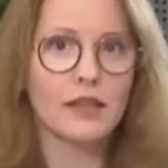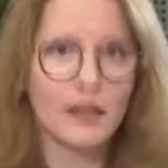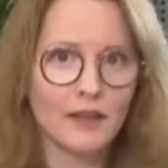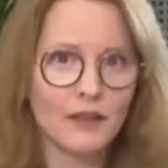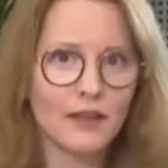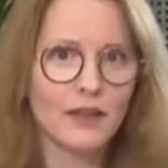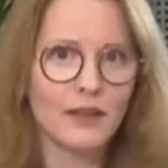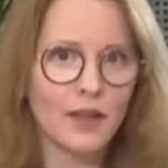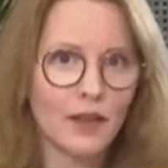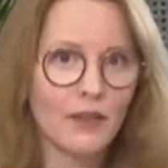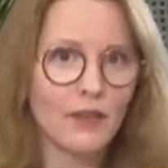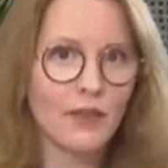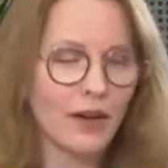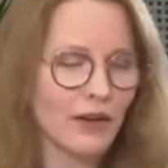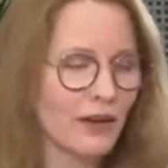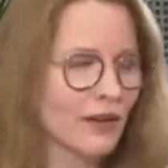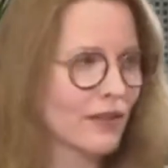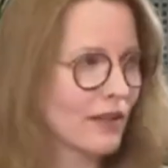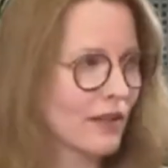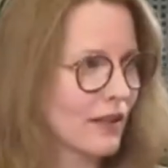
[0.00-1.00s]
It's a
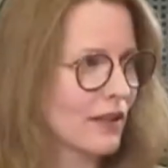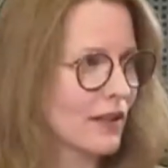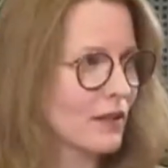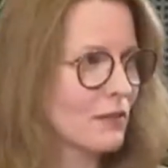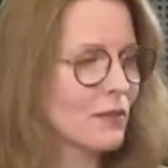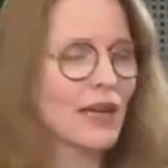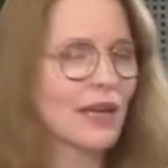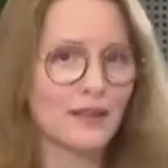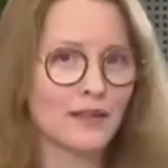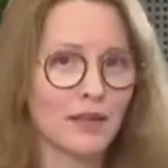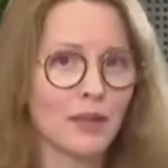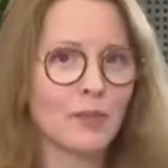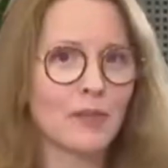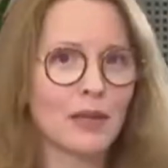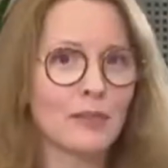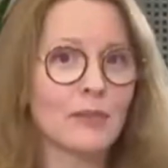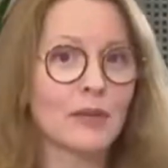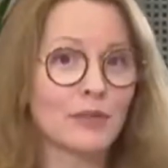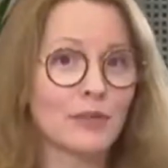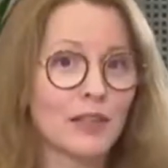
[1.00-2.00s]
virus that can make some
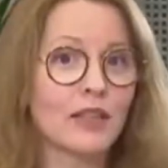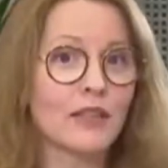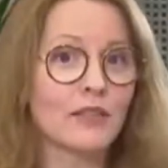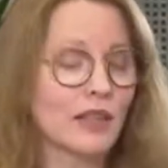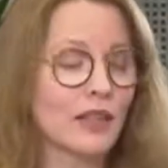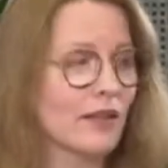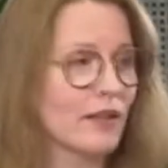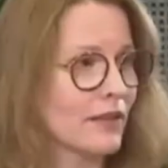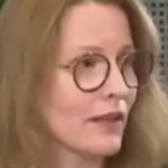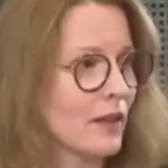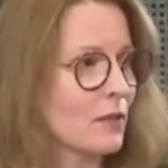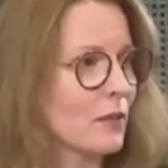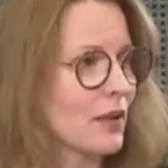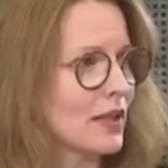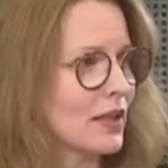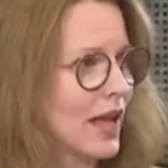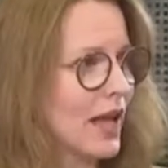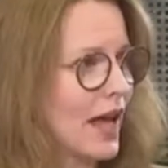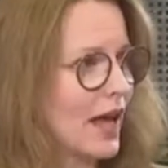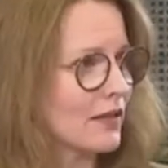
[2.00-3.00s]
people very, very sick, but
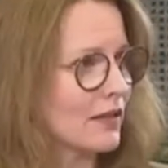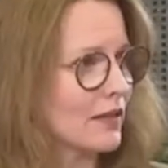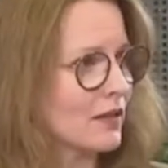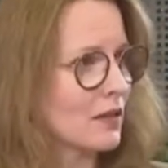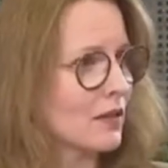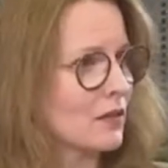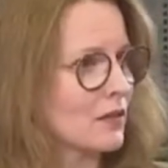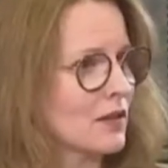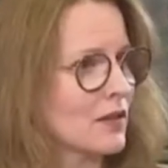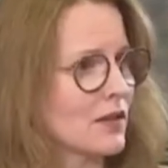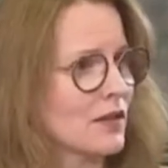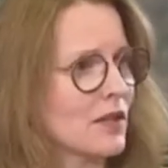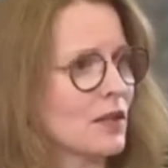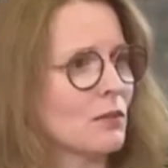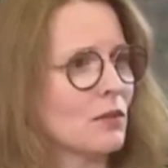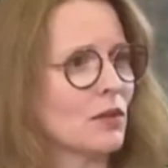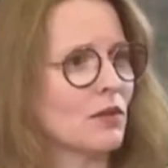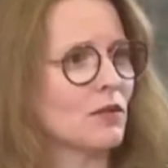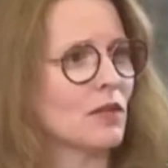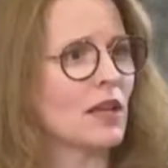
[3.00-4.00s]
it hasn't seemed
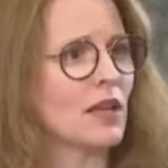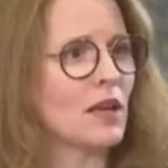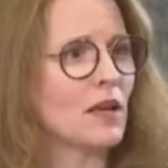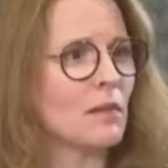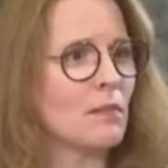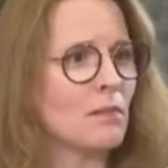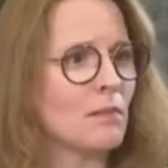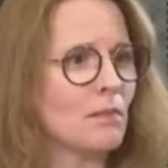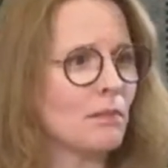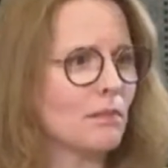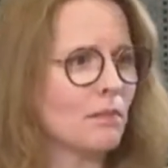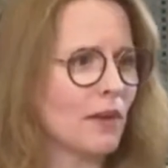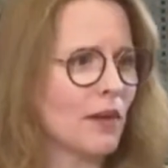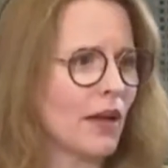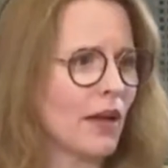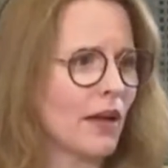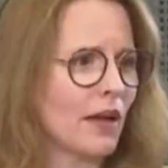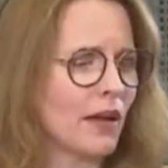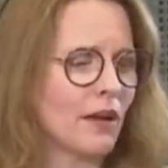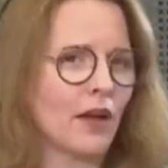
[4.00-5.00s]
to
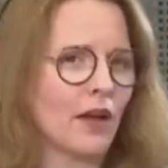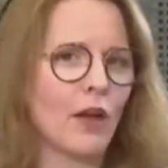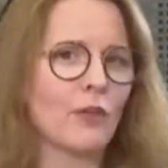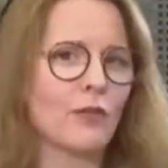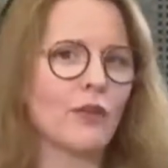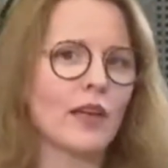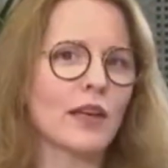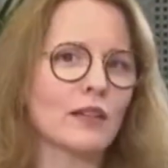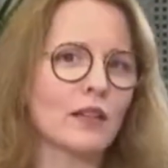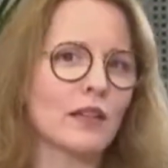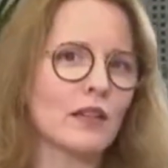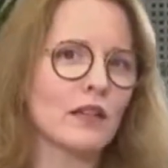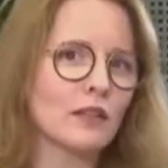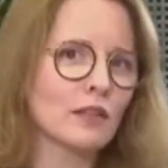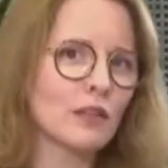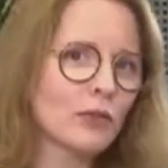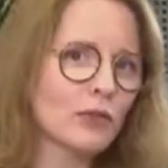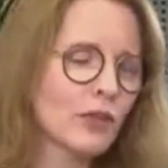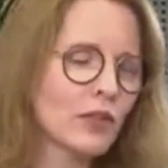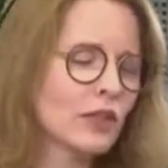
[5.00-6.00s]
affect a
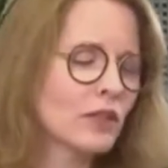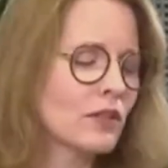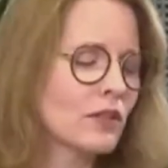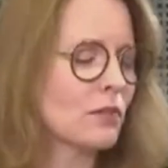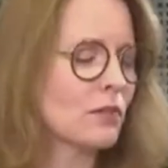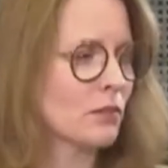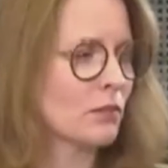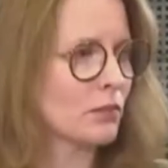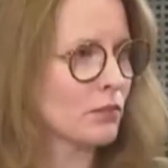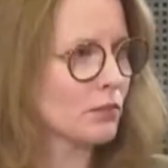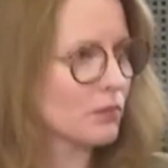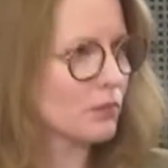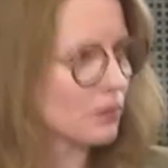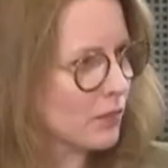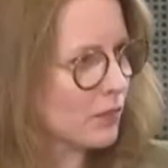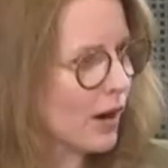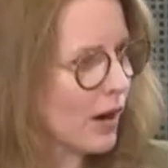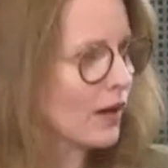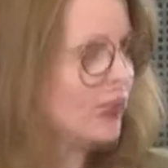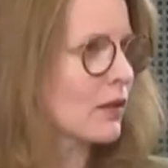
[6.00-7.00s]
different
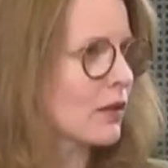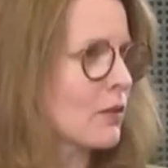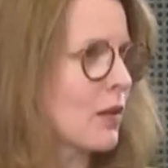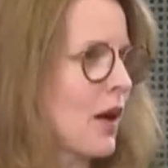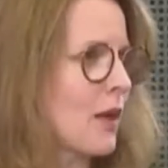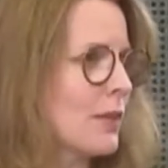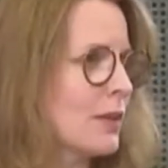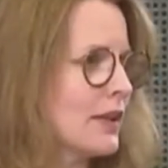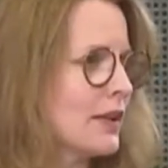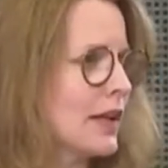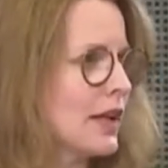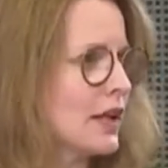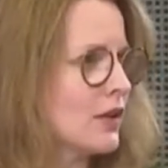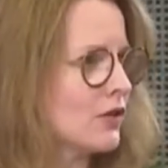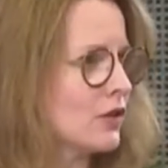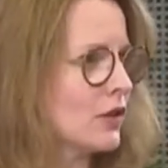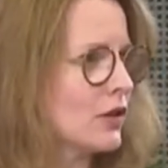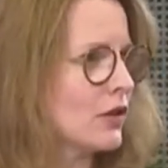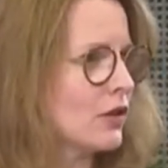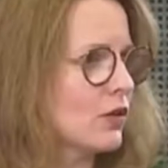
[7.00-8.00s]
part of the
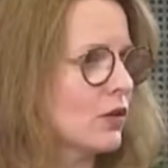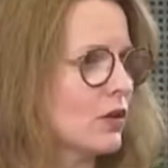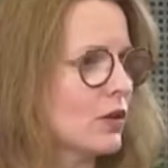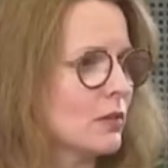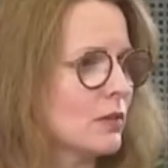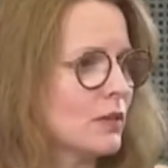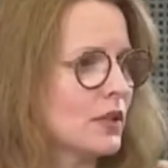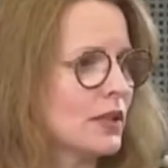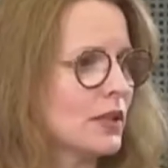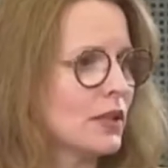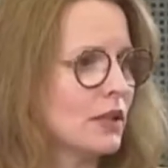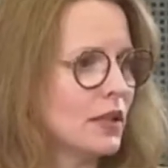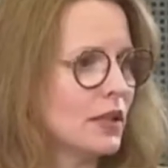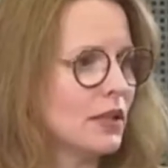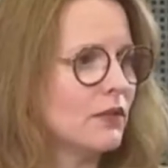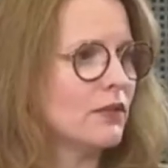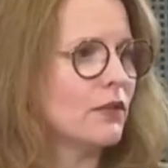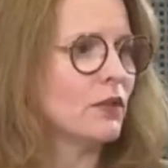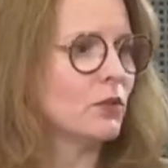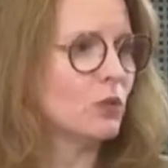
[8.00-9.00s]
population or be
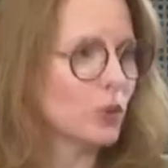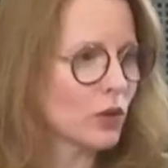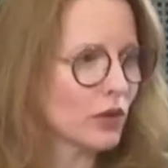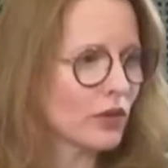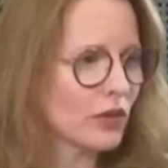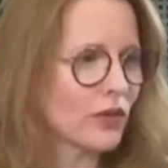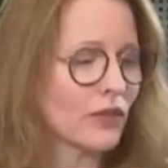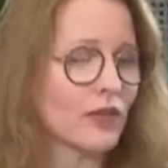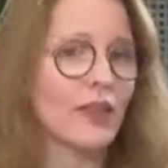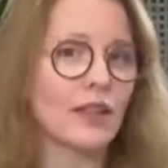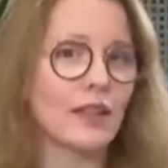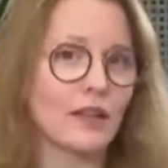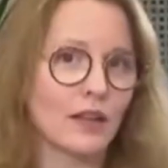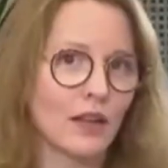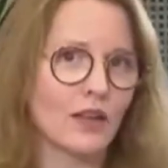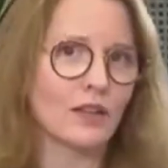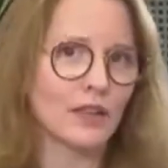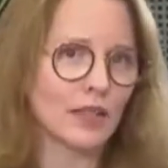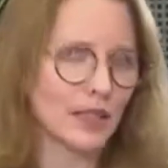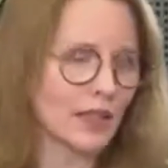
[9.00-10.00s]
even worse than it
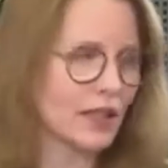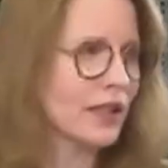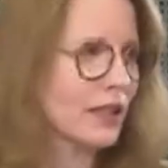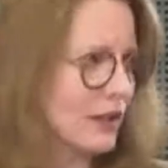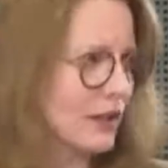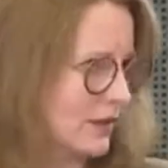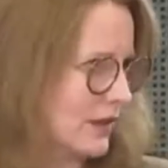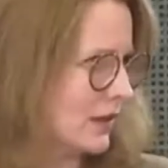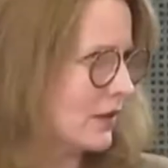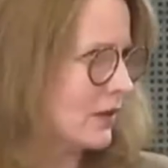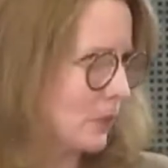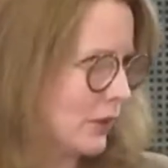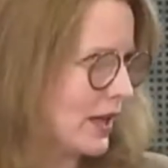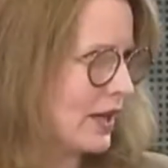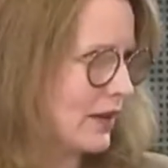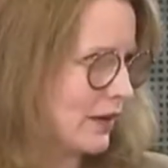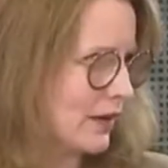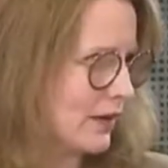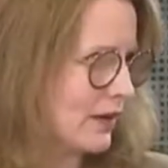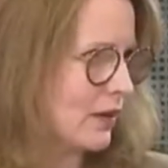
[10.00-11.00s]
already is in a
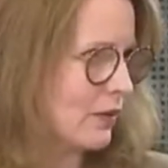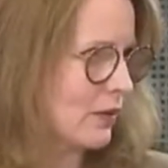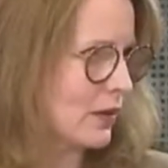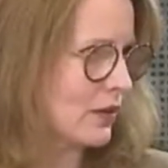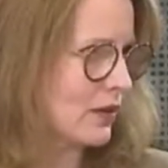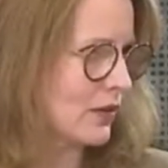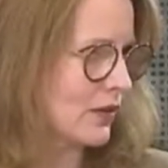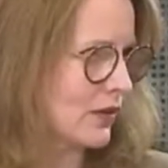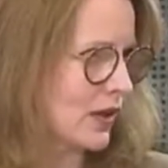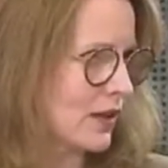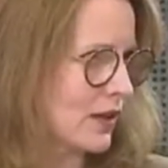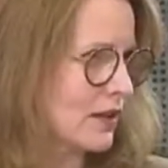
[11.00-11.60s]
way. Is that what you're saying?